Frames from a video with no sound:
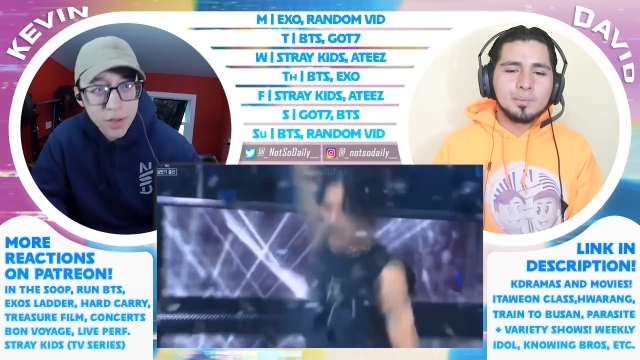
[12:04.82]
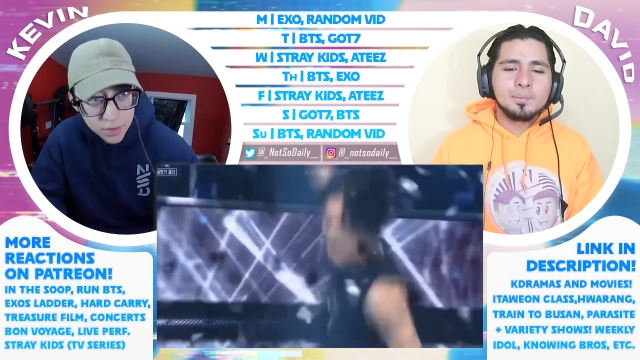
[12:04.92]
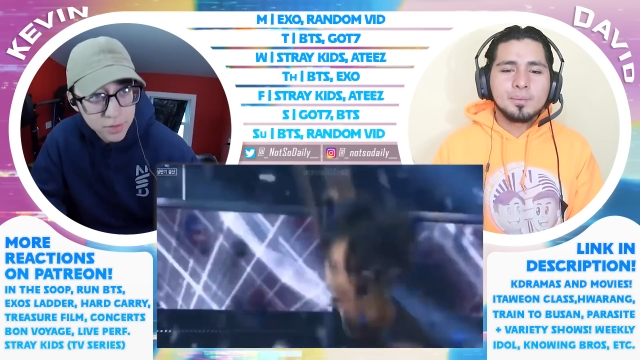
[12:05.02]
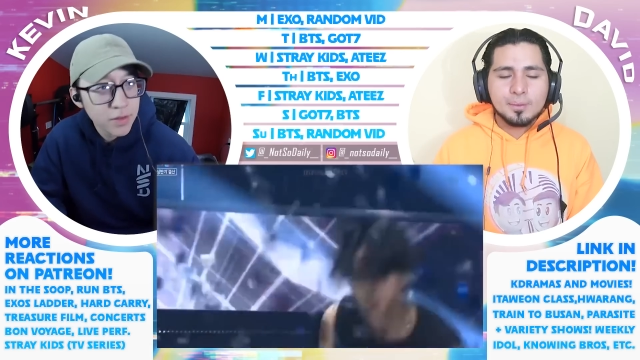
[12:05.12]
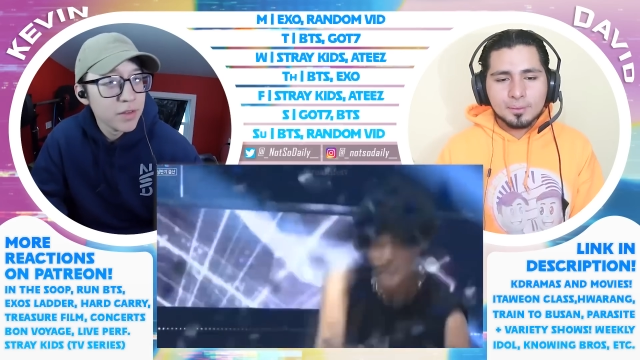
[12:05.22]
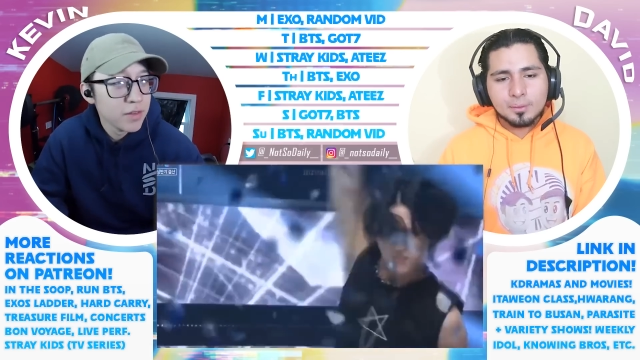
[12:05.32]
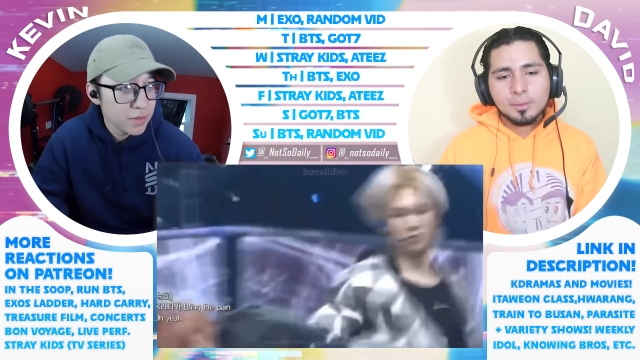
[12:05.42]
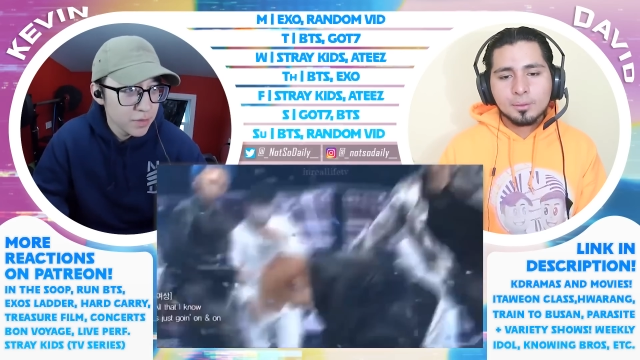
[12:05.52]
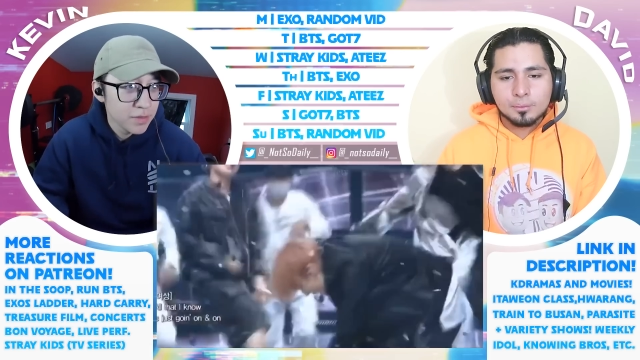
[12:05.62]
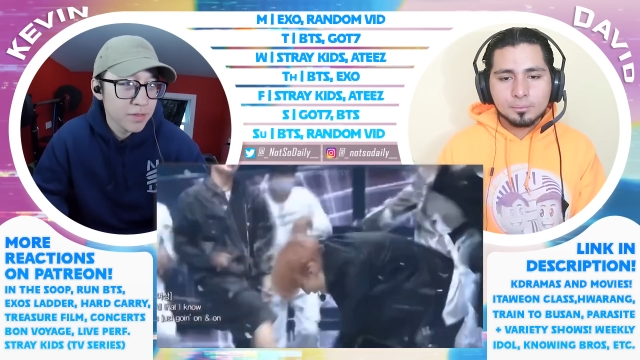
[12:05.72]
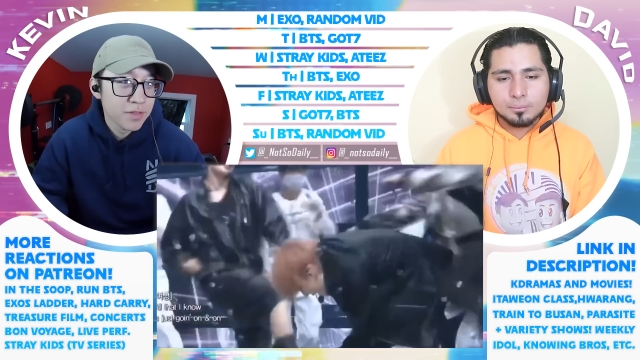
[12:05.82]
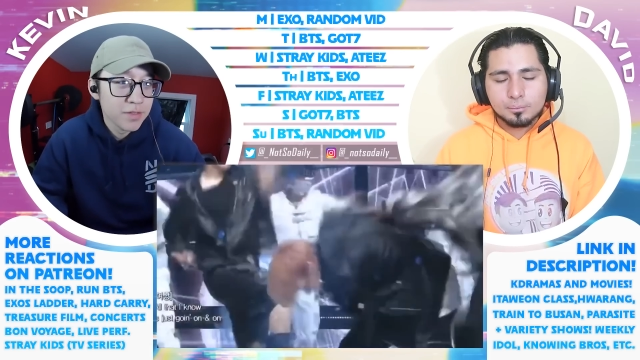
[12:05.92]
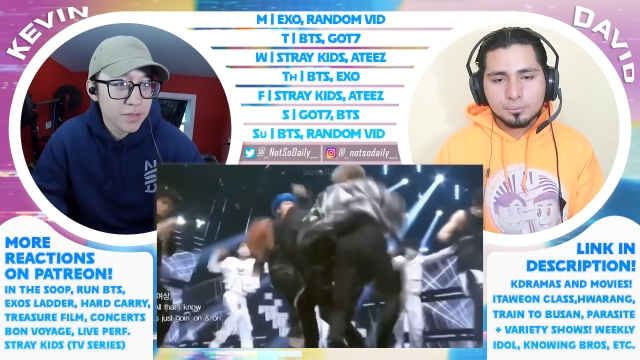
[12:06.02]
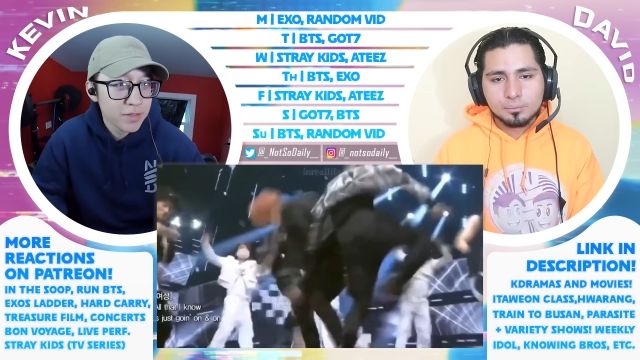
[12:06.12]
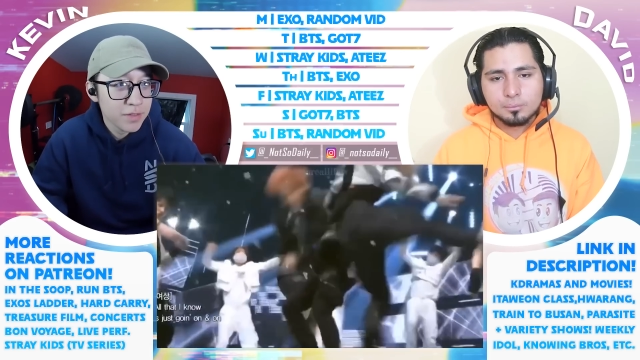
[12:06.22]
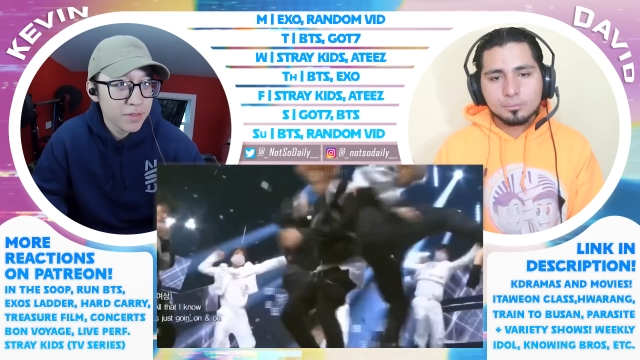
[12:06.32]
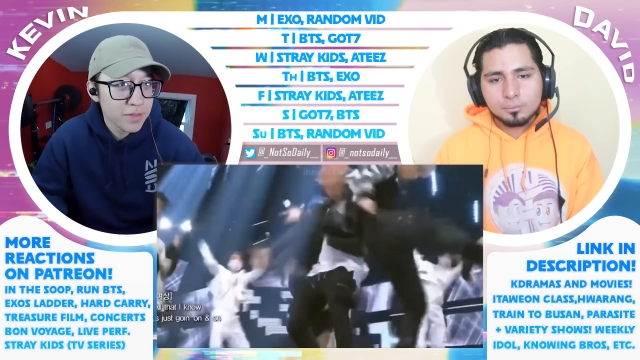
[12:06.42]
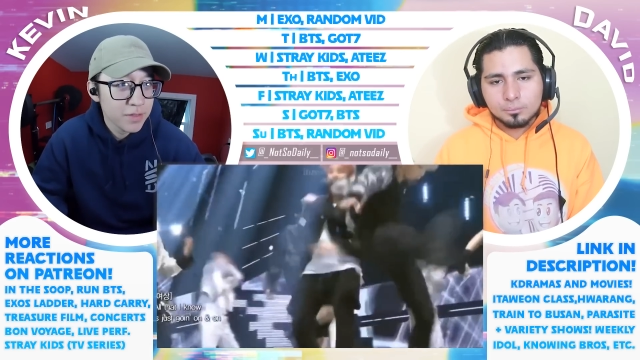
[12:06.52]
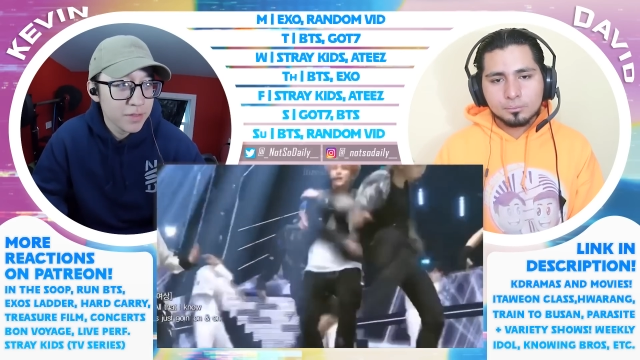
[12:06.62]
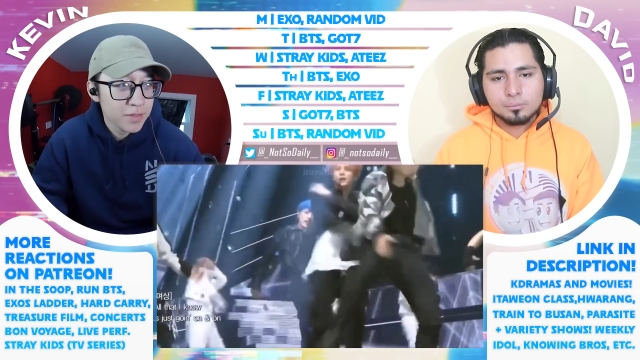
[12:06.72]

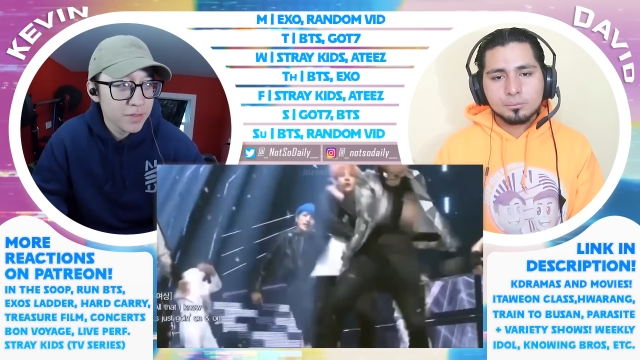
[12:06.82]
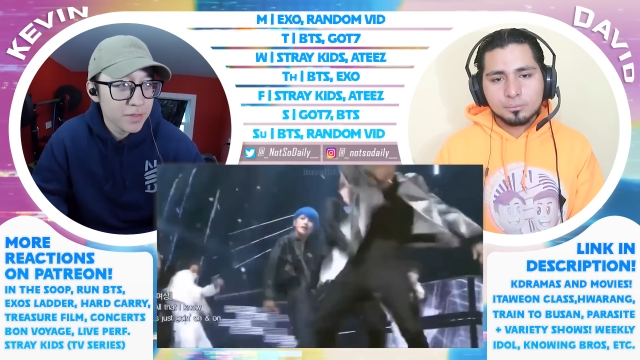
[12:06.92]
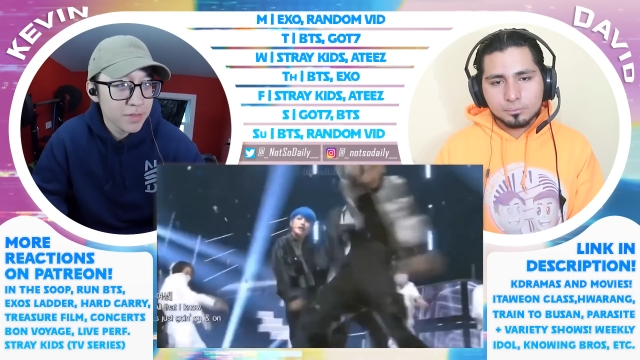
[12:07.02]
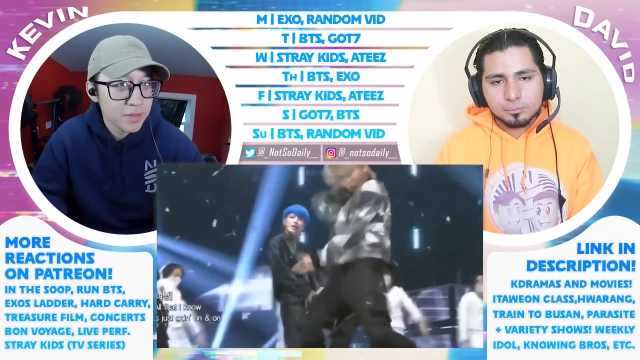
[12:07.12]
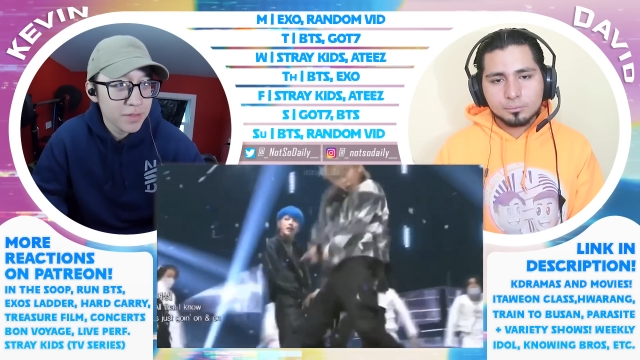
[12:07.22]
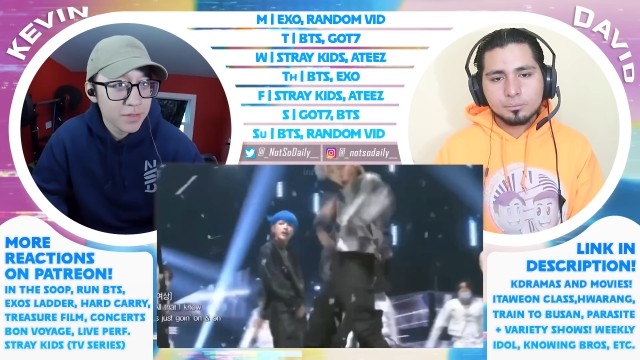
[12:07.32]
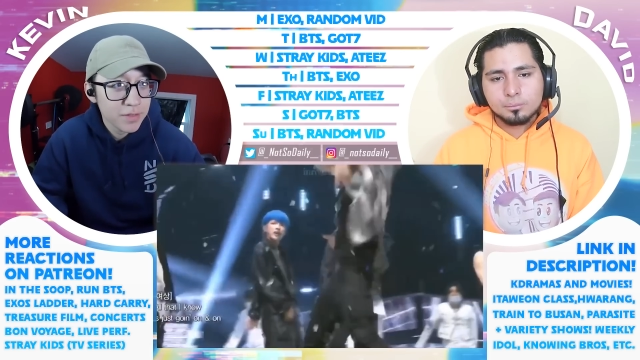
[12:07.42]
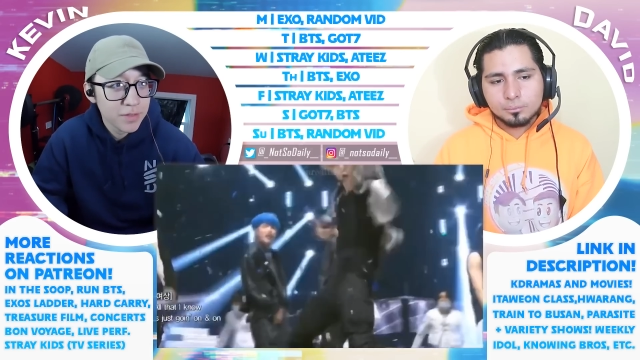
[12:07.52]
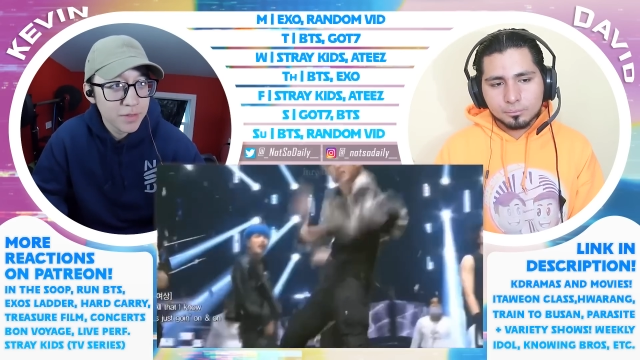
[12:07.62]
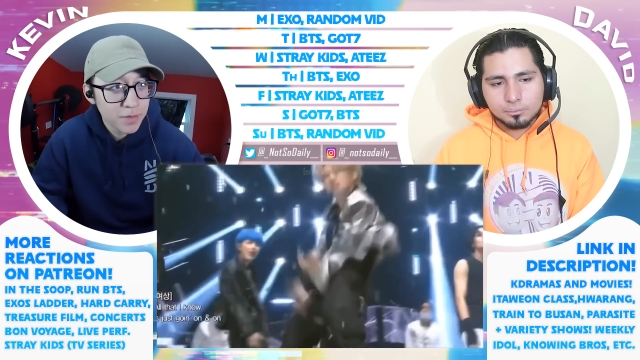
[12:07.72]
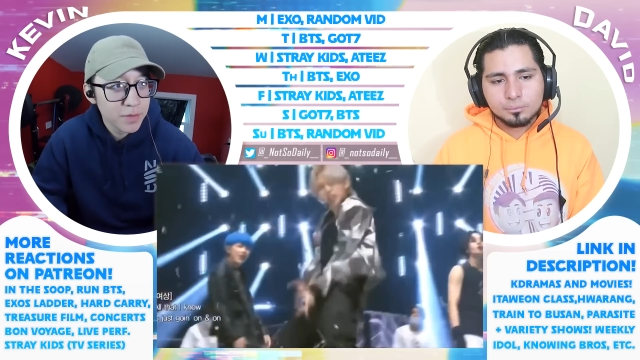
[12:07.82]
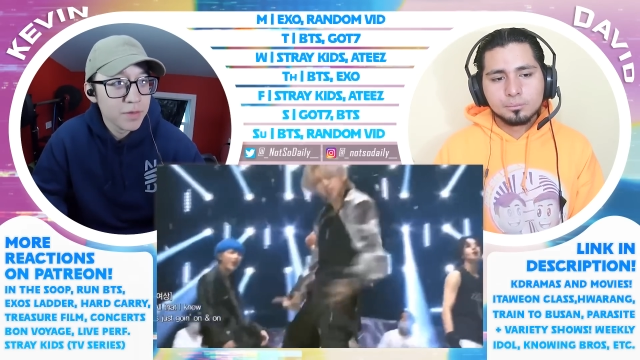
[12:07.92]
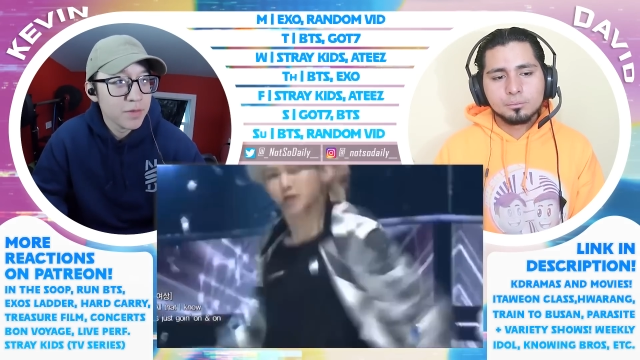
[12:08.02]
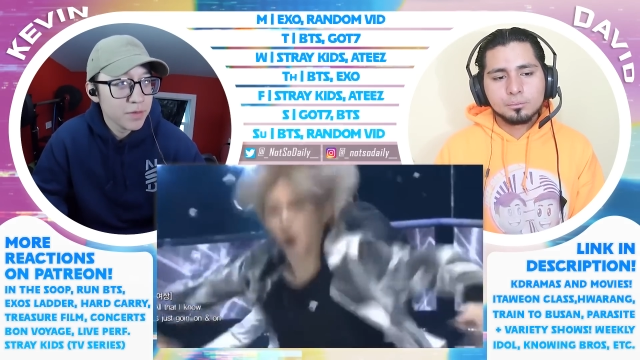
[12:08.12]
No one is speaking in this clip.